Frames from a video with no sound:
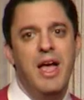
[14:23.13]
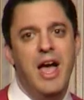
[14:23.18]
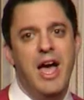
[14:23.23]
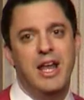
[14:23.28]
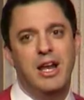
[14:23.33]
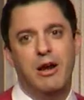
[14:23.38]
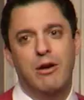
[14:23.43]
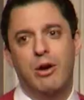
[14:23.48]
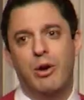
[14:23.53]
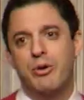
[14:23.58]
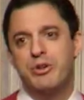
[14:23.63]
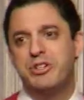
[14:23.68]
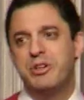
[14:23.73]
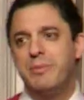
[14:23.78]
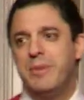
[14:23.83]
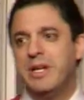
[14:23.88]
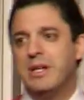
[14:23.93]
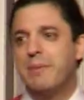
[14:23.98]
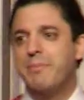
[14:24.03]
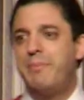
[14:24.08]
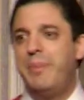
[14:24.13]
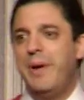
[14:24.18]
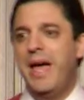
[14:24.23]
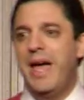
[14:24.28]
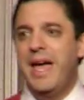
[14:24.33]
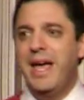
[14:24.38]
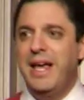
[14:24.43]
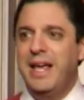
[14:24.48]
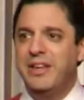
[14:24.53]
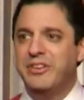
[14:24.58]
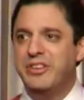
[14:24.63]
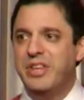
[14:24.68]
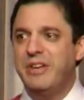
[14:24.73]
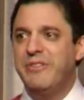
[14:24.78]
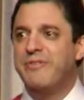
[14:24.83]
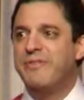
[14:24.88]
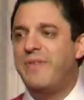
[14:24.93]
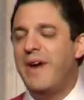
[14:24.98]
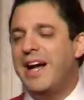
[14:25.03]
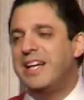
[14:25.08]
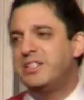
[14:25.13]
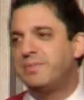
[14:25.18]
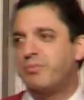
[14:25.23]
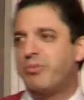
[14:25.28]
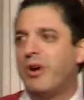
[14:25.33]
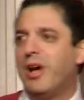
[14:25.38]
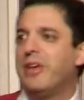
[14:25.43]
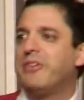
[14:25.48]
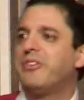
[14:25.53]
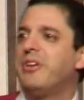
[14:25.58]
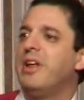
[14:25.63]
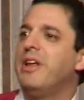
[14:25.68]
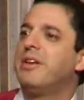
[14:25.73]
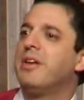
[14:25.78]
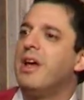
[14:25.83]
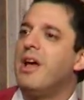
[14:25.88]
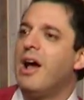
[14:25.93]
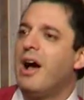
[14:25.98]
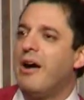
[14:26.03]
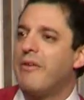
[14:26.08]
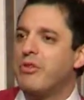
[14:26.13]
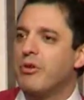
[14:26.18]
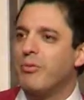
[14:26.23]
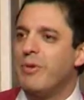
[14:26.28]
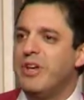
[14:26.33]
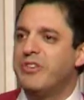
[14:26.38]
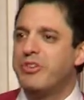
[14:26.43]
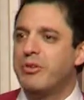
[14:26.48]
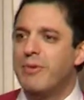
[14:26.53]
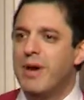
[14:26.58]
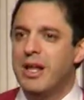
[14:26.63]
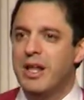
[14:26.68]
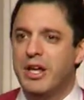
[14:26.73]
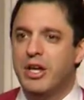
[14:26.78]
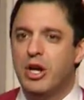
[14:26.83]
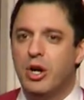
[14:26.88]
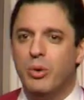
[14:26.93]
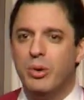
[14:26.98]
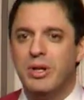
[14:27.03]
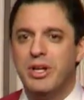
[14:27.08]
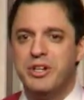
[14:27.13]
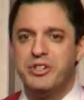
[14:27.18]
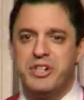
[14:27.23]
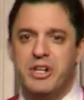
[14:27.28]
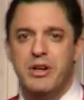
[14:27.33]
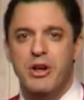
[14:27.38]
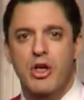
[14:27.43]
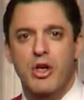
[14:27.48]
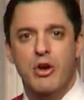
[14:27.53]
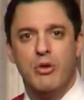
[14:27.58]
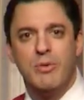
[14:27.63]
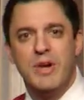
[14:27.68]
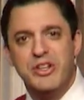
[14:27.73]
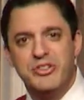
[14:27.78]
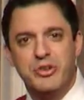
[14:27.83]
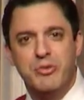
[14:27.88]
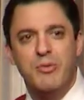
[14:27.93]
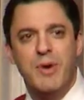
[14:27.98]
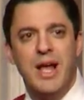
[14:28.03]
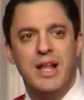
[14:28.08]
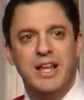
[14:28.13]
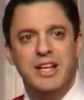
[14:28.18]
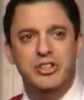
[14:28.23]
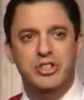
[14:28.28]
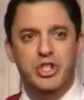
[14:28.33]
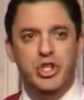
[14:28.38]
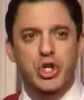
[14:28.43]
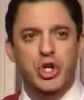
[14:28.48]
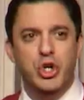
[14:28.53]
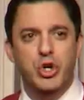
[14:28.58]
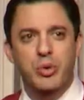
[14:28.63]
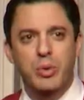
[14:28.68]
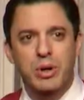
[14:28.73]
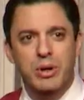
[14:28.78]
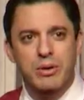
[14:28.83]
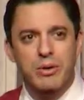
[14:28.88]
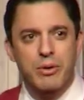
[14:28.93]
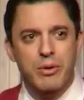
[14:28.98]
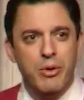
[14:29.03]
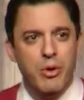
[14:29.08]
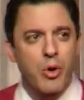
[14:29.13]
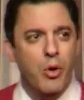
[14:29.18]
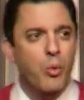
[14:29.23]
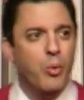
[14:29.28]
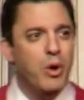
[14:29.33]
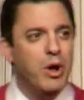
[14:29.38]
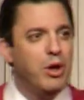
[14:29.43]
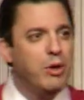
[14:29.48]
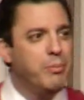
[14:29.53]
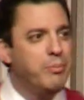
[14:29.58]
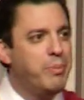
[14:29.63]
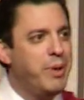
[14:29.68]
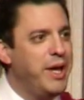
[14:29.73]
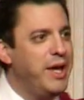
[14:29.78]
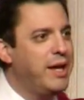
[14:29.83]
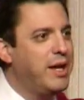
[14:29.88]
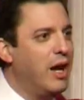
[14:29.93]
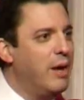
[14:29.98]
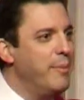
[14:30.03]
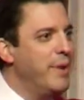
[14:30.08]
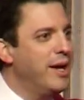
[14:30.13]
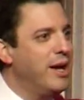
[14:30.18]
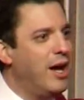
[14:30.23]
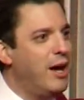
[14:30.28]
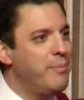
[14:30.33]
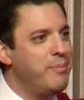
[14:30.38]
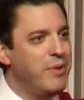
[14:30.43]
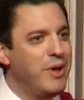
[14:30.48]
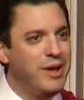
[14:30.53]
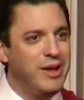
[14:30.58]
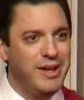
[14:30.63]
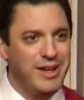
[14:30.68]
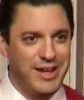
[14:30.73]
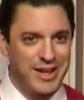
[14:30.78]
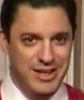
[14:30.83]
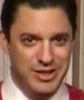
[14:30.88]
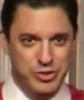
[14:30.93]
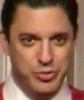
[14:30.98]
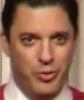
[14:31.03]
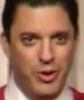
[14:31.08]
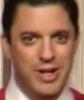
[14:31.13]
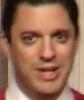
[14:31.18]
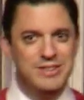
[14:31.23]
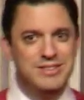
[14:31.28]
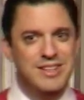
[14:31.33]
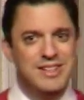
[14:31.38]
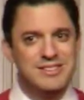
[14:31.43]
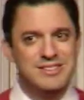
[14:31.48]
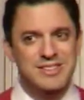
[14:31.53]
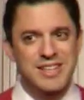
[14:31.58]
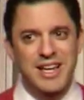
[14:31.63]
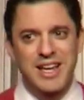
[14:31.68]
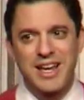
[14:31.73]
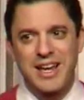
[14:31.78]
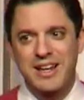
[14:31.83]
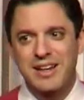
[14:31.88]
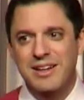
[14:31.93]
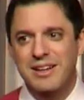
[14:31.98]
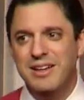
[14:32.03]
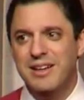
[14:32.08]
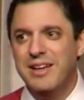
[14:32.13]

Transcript: And our own Jamila Bailey is the vice president of the Reason Rally Coalition. Reason Rally 2. Will be coming up in 2016